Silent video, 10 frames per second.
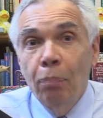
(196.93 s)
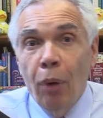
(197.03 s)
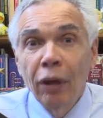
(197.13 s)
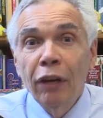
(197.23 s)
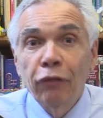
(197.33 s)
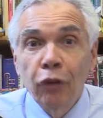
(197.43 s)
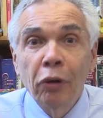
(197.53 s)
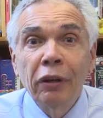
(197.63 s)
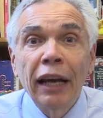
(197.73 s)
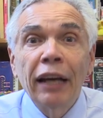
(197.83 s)

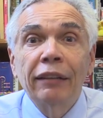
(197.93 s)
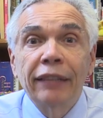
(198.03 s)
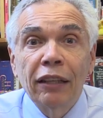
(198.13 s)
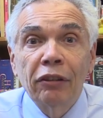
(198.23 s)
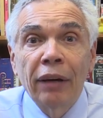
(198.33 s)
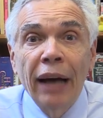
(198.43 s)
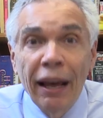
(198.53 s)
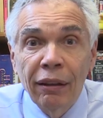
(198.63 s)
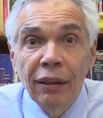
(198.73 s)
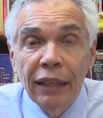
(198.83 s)
polyfluorinated
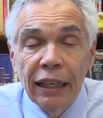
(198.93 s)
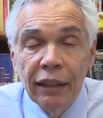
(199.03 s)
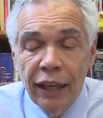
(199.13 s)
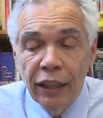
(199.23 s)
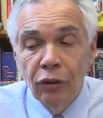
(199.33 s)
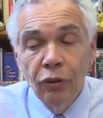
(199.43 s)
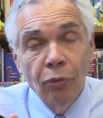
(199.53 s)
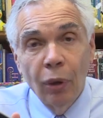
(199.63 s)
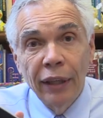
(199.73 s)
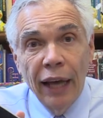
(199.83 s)
tetraethylene. That's
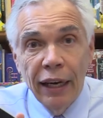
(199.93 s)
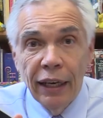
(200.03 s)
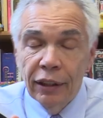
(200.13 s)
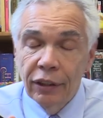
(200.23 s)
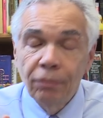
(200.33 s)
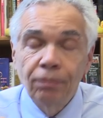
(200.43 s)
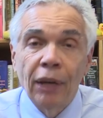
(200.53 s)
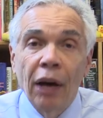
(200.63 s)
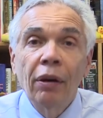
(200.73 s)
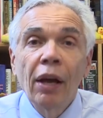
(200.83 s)
what that is.
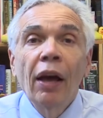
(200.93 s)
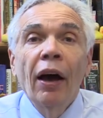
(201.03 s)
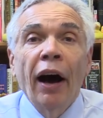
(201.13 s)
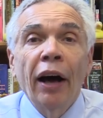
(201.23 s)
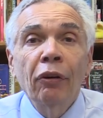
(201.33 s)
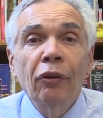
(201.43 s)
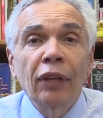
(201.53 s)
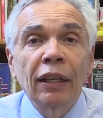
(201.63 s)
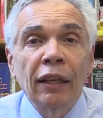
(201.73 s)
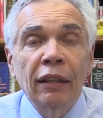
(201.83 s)
Now, I don't
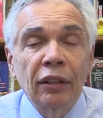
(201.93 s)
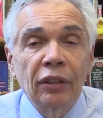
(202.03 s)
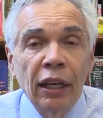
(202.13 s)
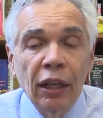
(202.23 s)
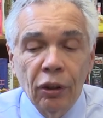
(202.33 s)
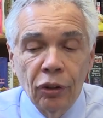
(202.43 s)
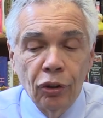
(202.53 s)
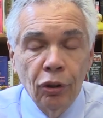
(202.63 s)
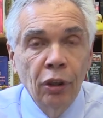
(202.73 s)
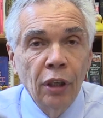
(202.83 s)
think that there's any
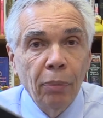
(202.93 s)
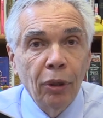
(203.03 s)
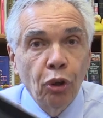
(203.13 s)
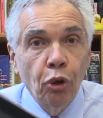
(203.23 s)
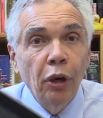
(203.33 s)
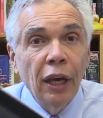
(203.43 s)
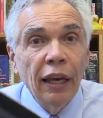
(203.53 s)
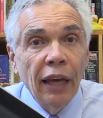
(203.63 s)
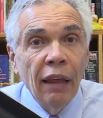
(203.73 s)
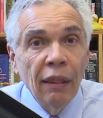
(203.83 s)
concern about
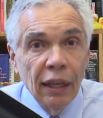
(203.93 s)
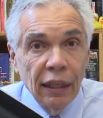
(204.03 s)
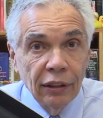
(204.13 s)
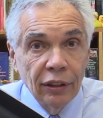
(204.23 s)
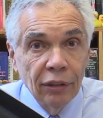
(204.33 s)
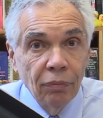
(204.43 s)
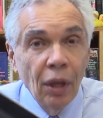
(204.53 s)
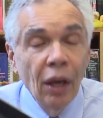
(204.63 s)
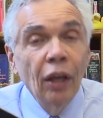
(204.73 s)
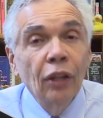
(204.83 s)
cooking in these.
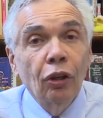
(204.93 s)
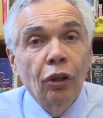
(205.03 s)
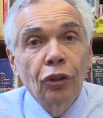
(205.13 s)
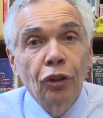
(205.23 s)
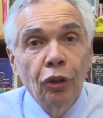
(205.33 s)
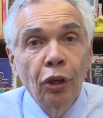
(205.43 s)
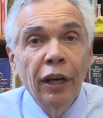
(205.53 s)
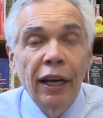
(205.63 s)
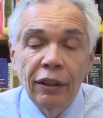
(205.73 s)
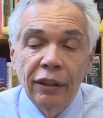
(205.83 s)
The
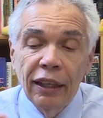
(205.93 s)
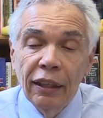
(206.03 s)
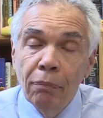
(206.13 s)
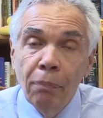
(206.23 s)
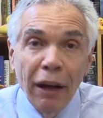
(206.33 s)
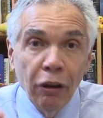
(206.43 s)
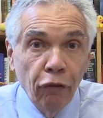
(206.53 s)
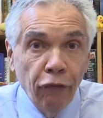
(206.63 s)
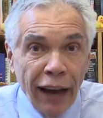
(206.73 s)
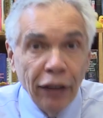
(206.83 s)
concern is
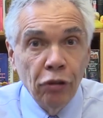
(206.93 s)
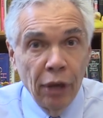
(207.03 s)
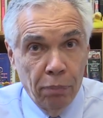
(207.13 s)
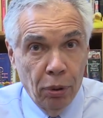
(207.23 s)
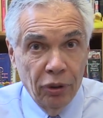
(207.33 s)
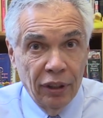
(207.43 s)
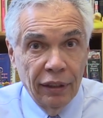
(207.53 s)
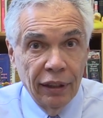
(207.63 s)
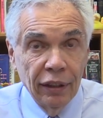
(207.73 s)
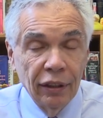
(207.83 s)
manufacturing
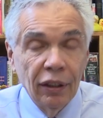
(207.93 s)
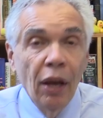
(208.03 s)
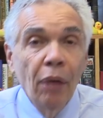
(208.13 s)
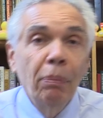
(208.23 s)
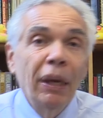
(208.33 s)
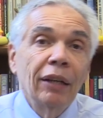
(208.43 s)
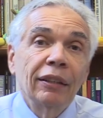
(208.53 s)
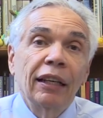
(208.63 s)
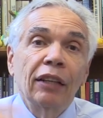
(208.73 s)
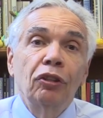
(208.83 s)
processes, because
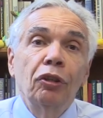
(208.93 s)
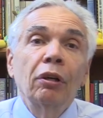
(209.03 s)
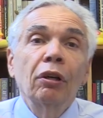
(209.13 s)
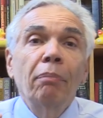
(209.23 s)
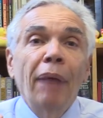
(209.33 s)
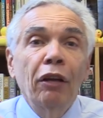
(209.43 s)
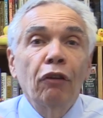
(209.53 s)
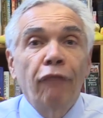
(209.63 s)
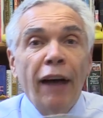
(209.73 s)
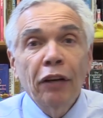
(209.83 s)
it is during the
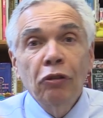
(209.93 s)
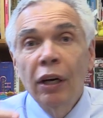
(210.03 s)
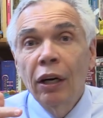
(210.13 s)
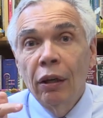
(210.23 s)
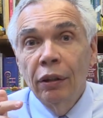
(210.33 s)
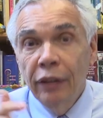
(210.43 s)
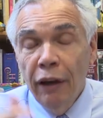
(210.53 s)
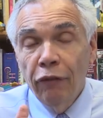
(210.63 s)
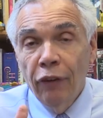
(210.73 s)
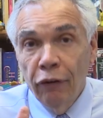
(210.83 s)
manufacturing of
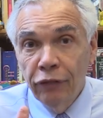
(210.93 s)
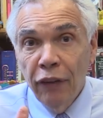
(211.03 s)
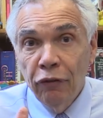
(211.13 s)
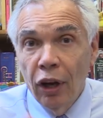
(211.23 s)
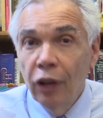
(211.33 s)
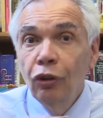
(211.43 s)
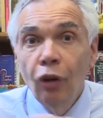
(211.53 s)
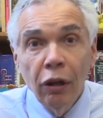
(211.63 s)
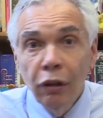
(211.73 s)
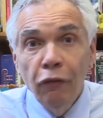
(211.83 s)
Teflon,
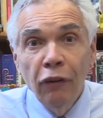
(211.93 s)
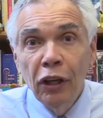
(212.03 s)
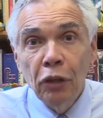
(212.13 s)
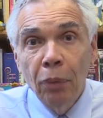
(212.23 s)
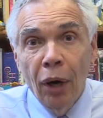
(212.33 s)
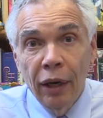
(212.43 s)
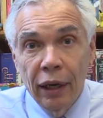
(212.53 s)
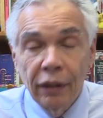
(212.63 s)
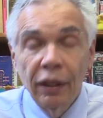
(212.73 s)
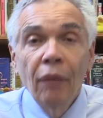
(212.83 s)
not the finished product,